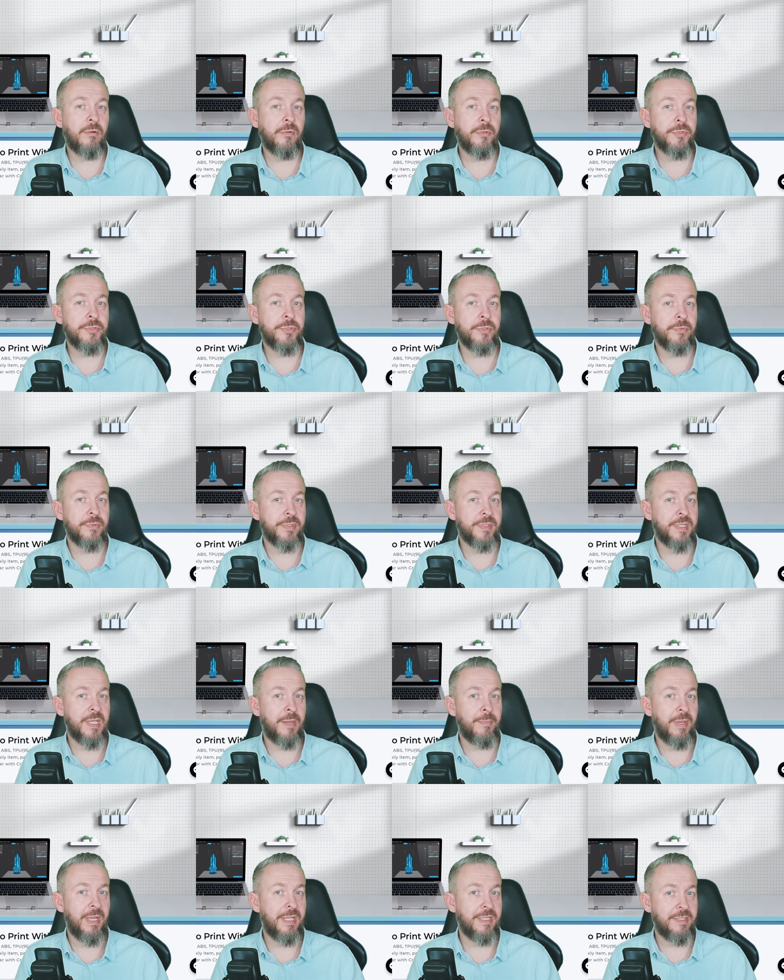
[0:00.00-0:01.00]
also
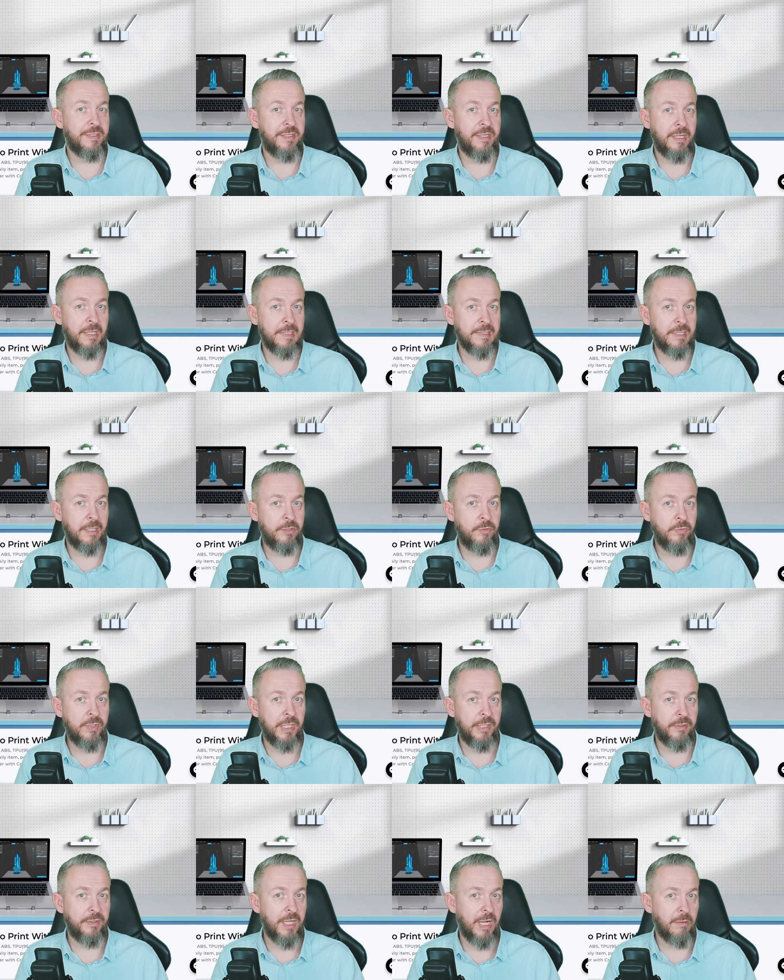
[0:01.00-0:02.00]
some STLs that you
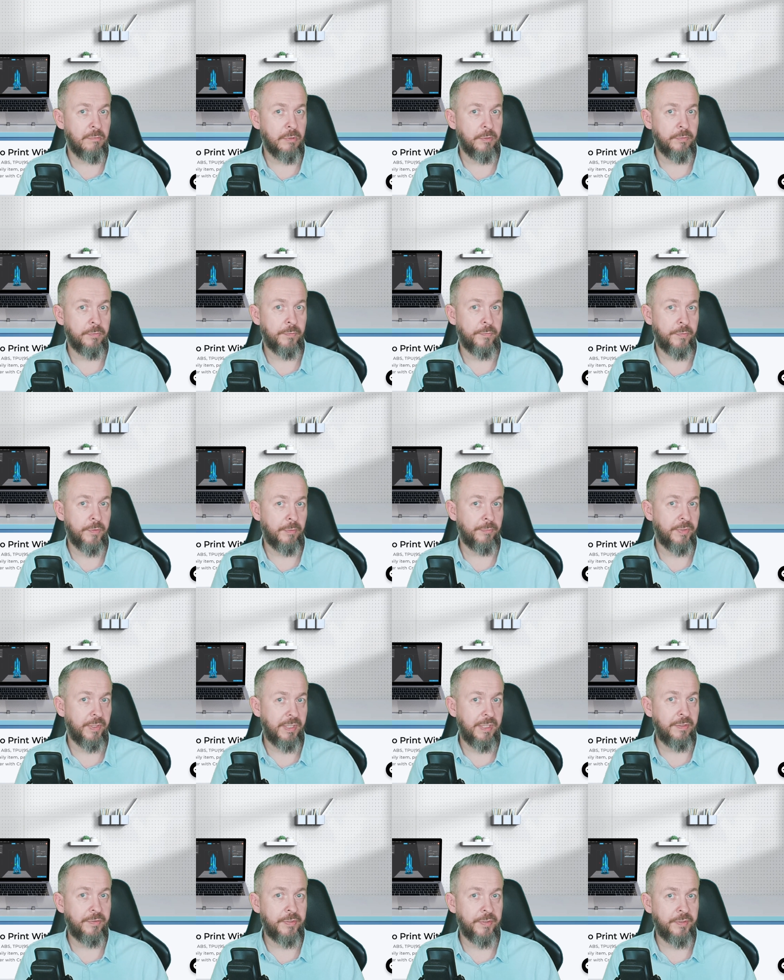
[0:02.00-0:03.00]
can download from the
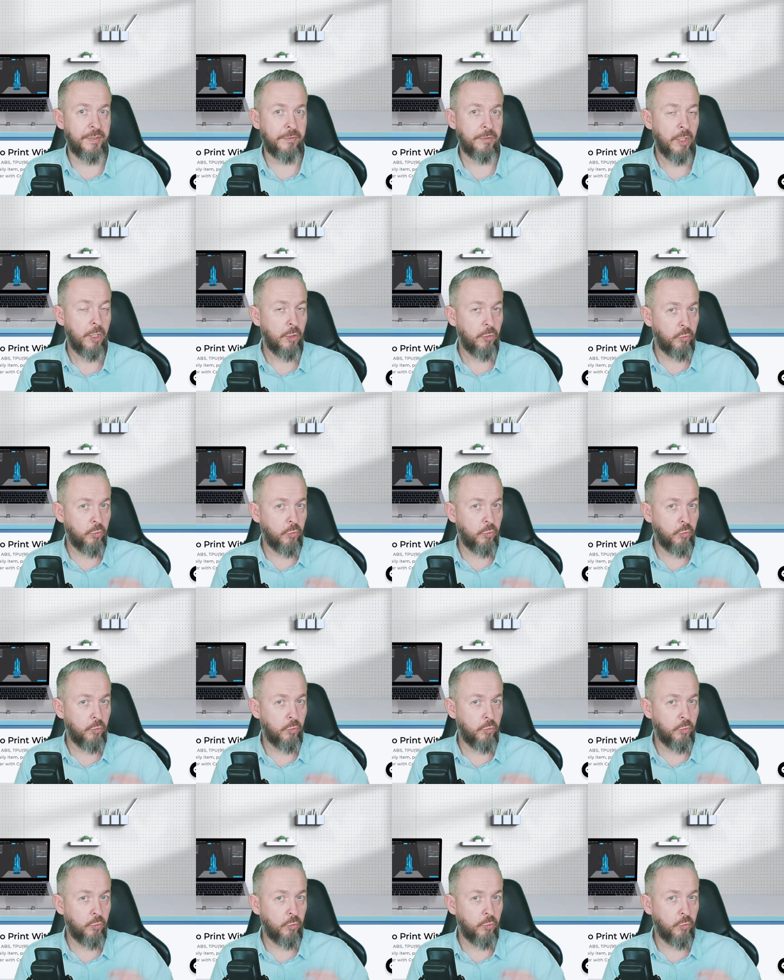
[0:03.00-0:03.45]
internet